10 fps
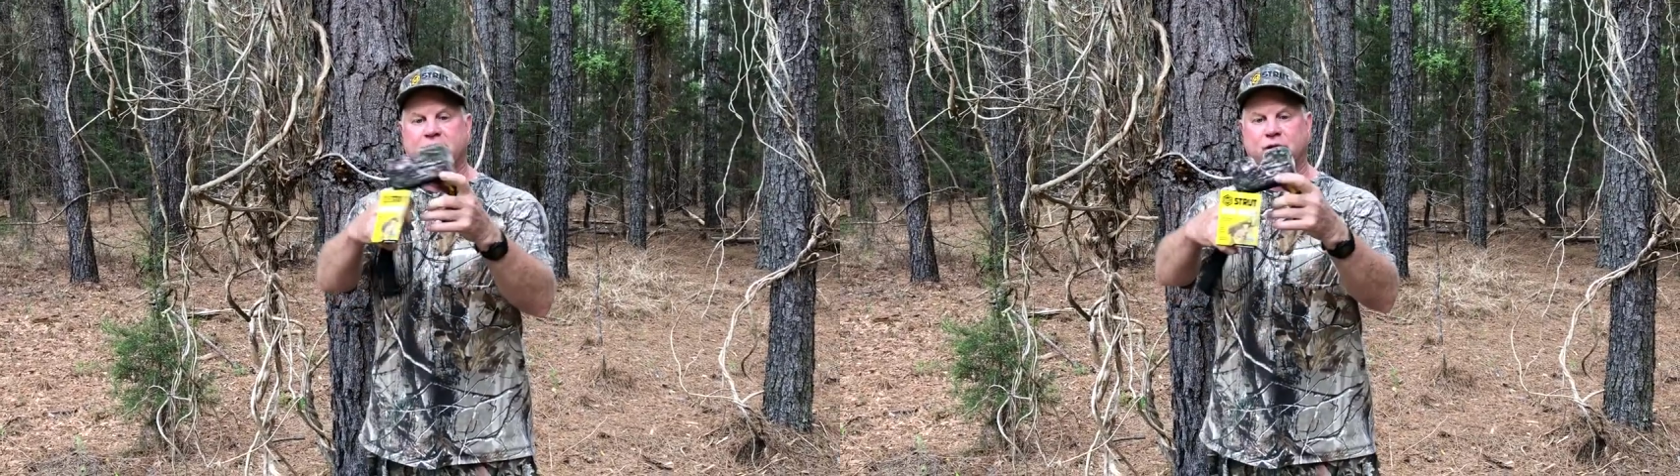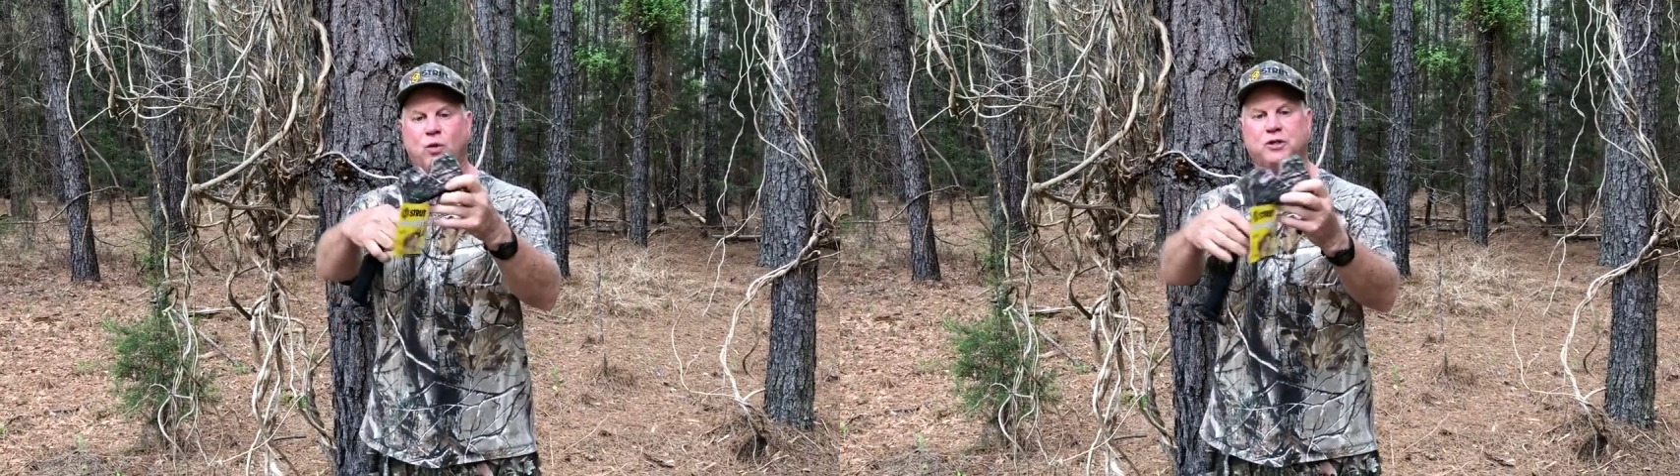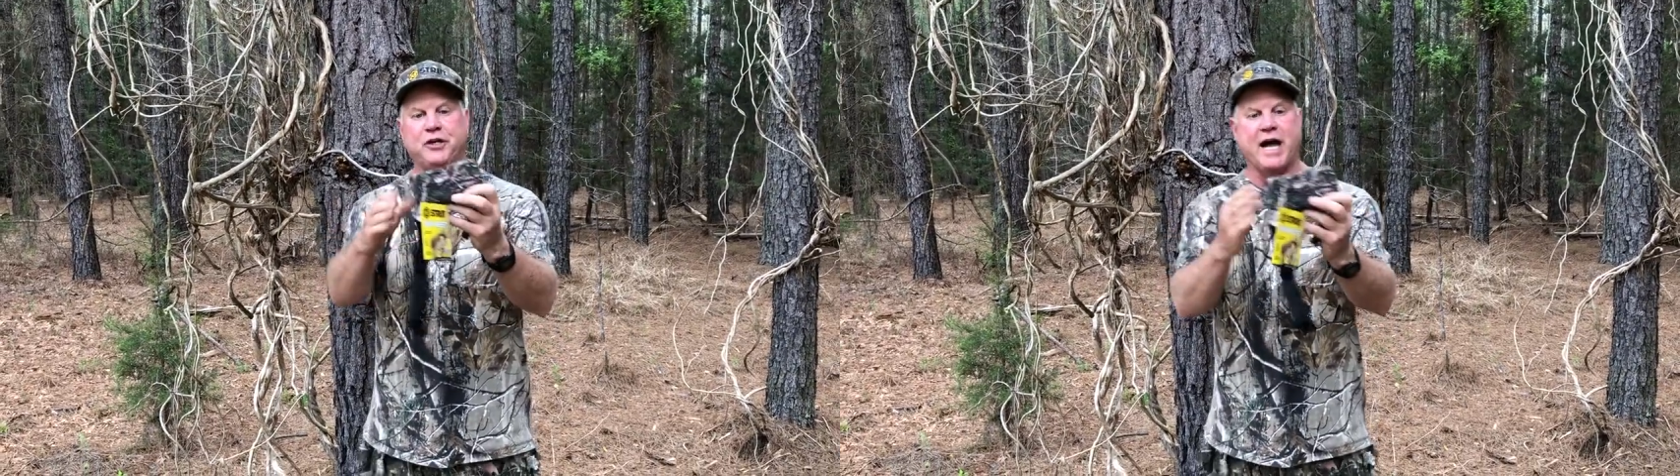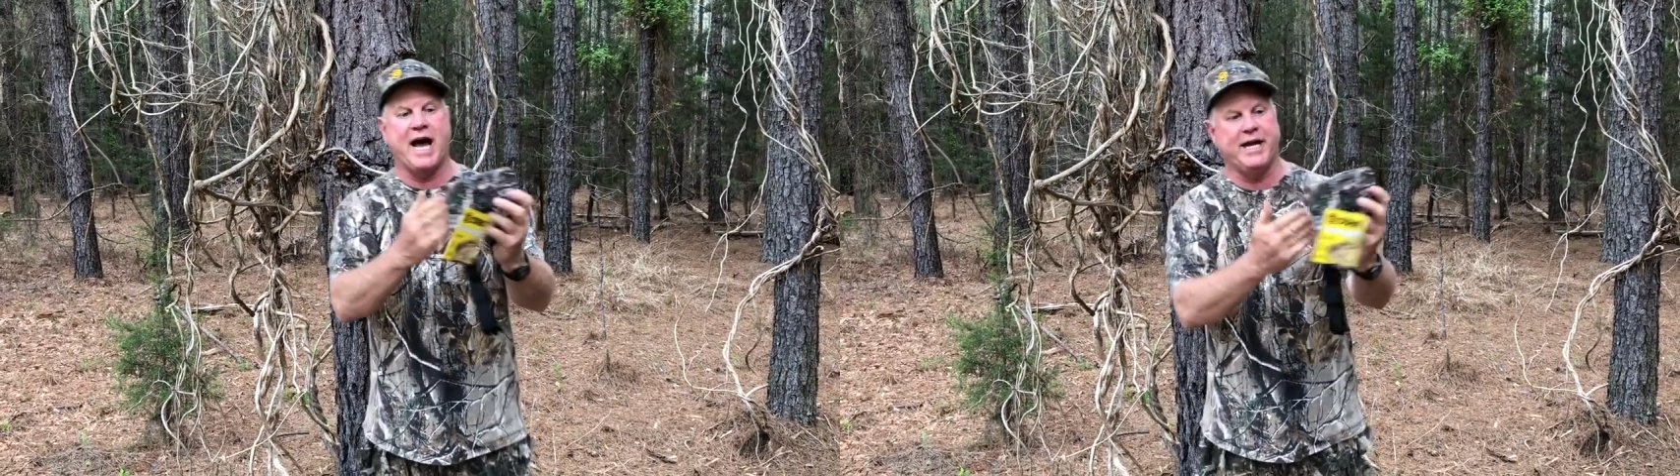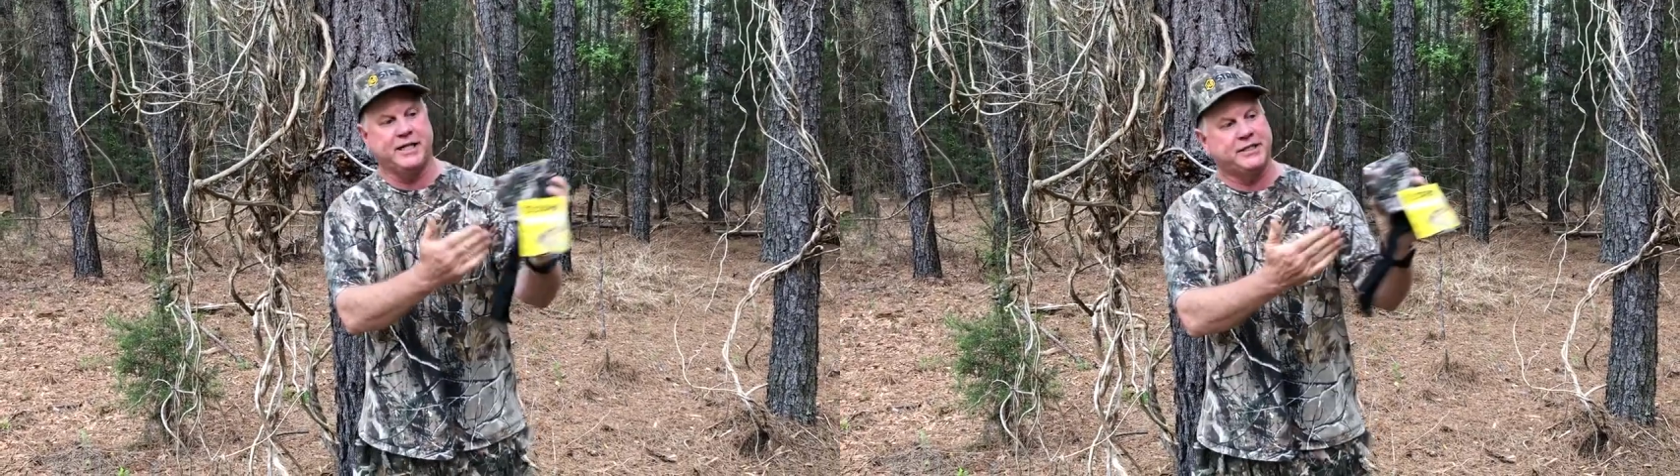So what you
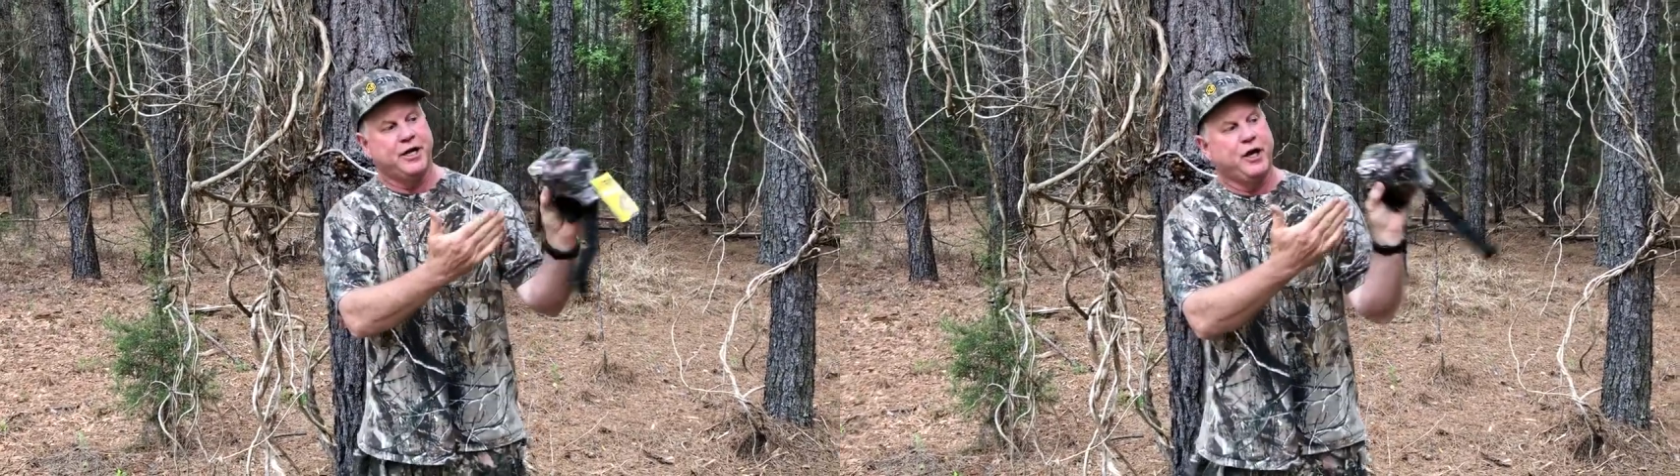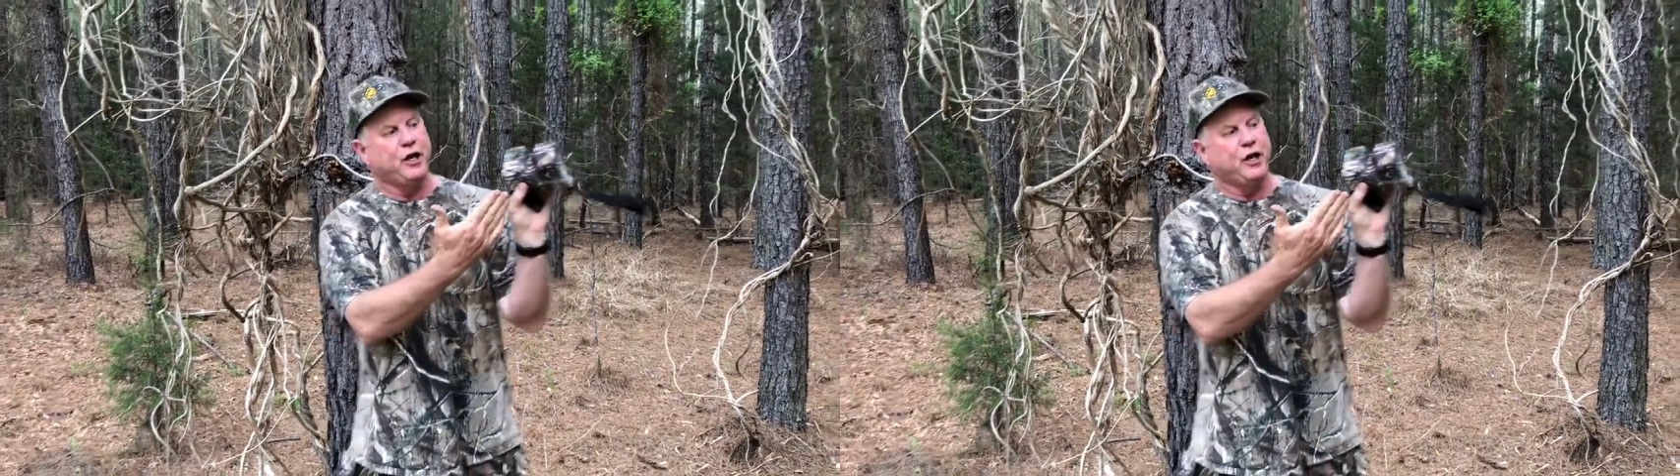got is,